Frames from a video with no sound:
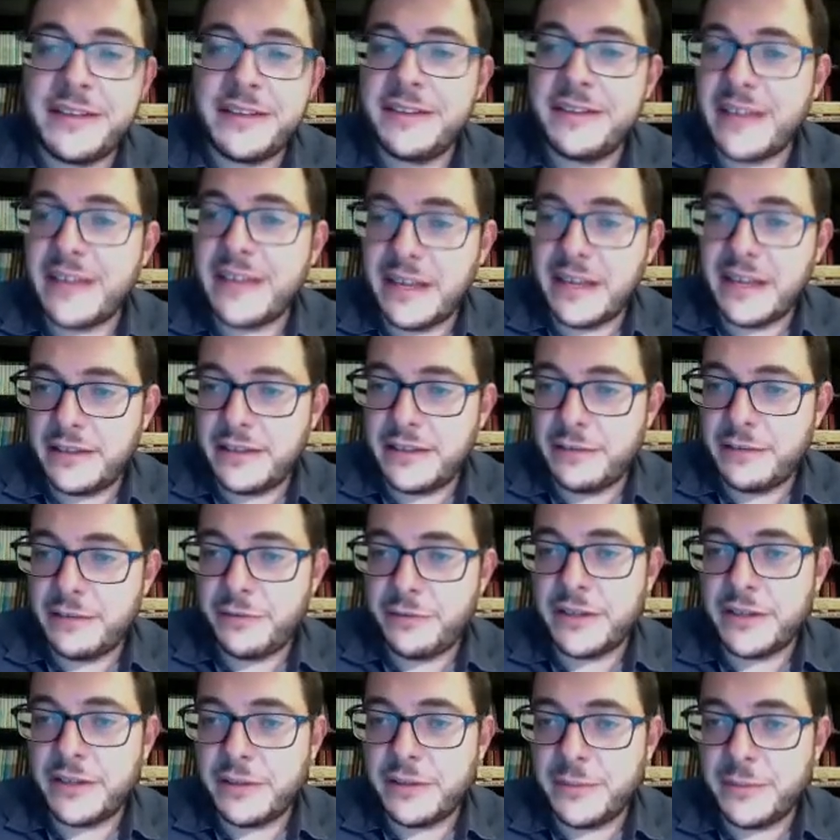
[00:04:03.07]
the
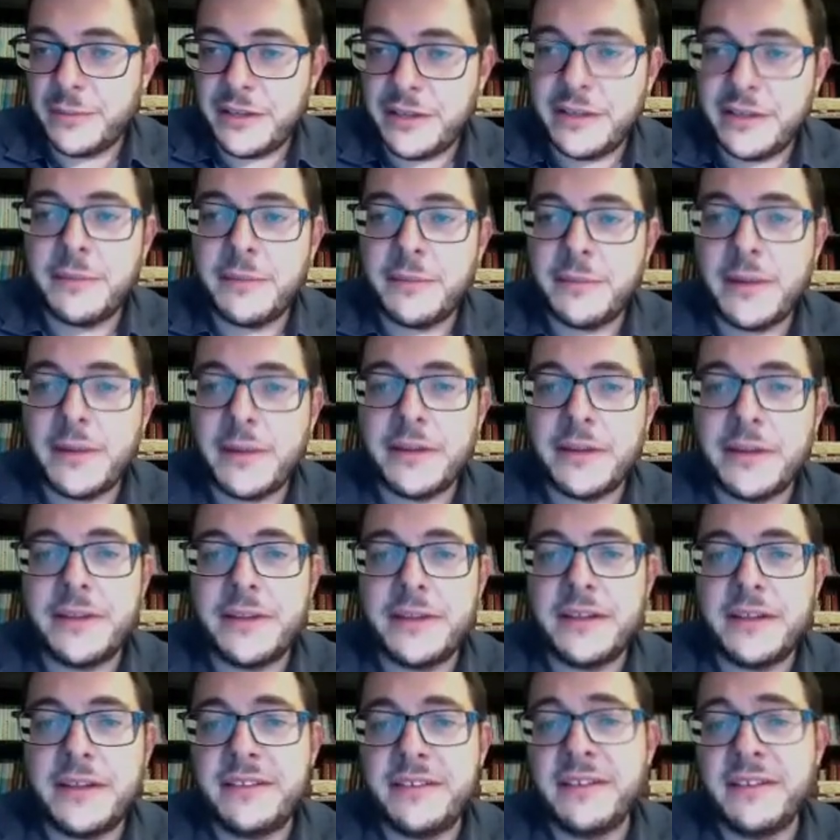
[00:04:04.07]
scientific community about
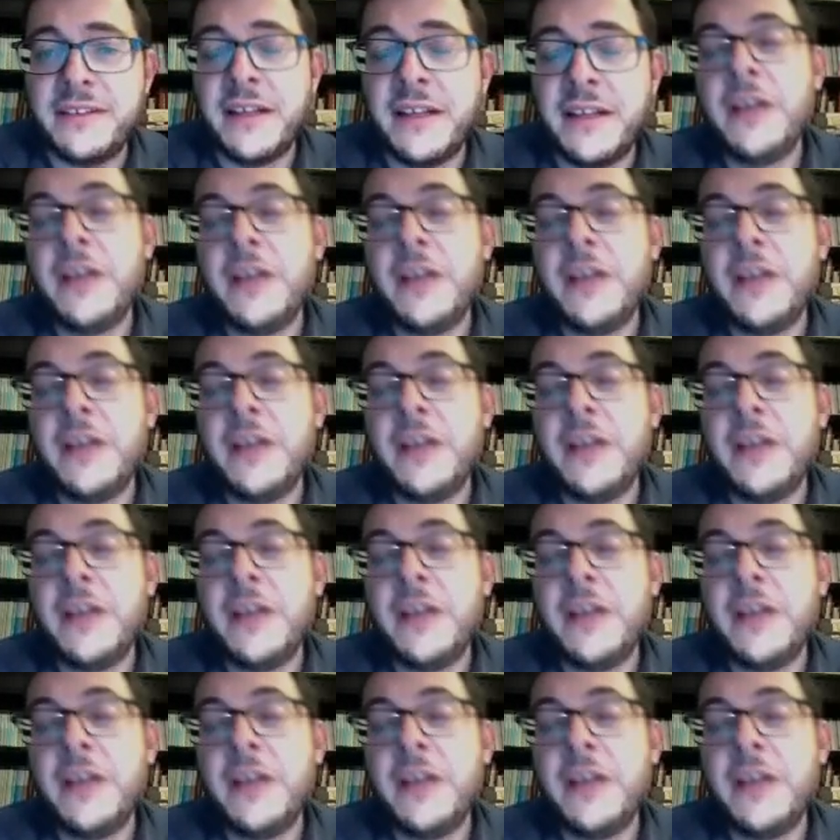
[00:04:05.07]
this.